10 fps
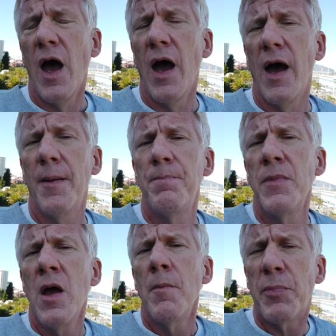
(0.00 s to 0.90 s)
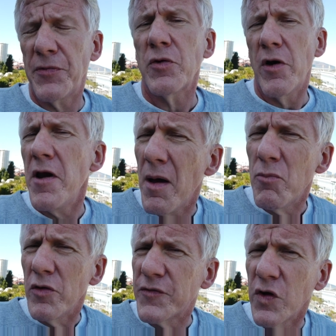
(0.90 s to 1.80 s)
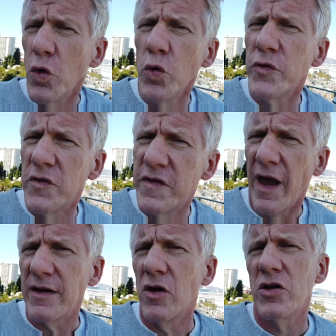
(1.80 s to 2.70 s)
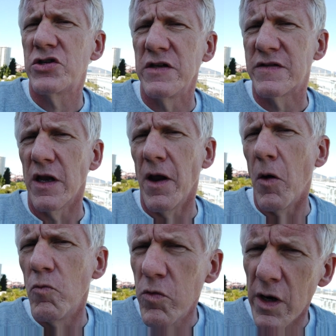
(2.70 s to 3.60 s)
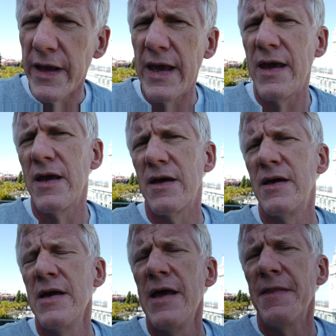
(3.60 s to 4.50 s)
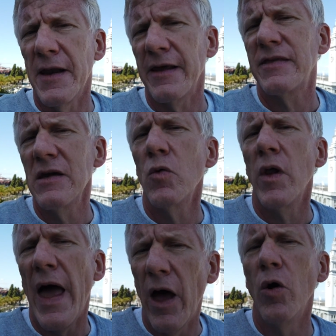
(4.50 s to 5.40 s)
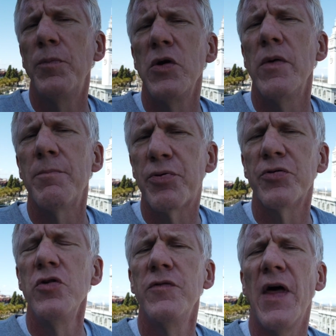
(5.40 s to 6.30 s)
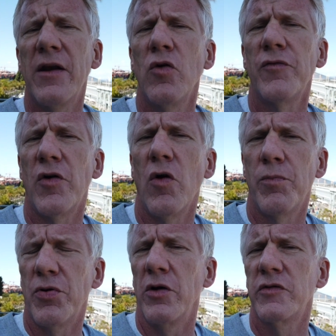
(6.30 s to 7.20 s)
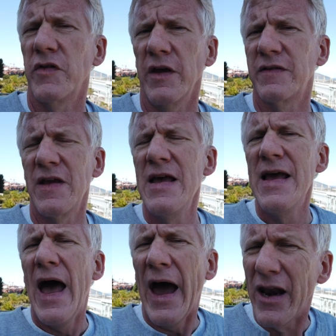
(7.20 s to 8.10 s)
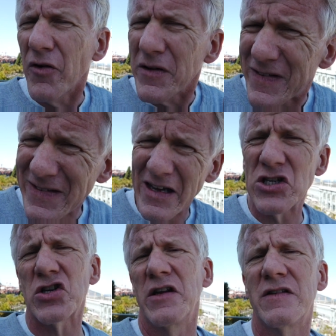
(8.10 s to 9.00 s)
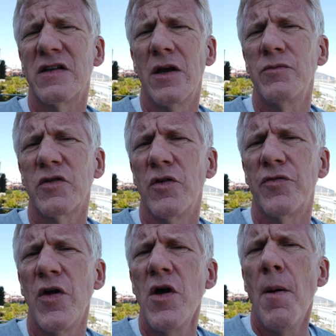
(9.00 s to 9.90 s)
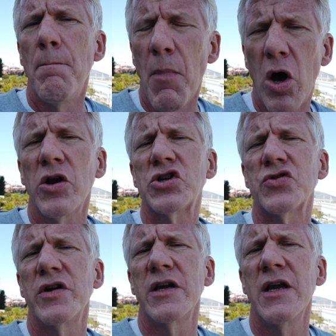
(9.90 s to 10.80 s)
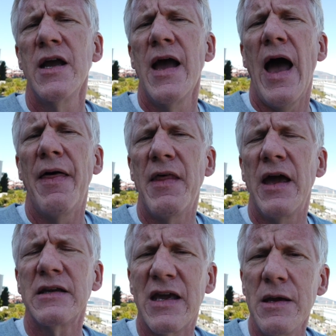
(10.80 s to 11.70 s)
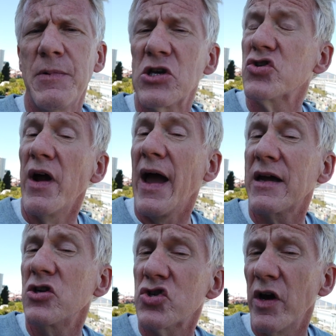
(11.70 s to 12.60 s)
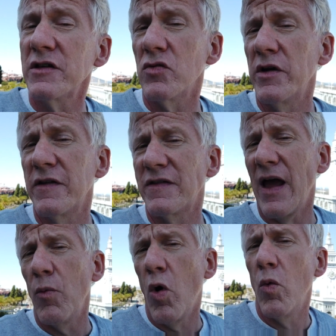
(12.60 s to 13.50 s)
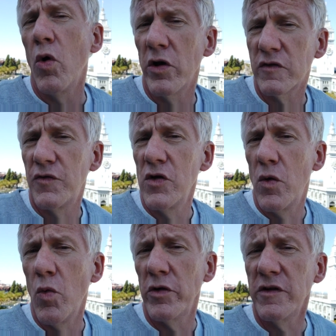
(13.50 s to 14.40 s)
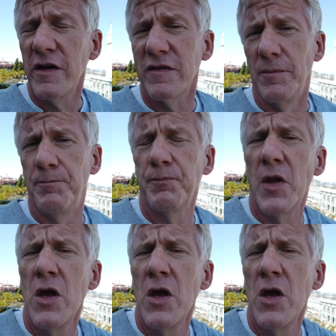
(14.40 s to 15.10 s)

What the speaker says: But there are a number of tools and technologies that are really here that I think will help you improve that overall process and are essential in terms of monitoring and then keeping track and trying to understand what works for you and what doesn't.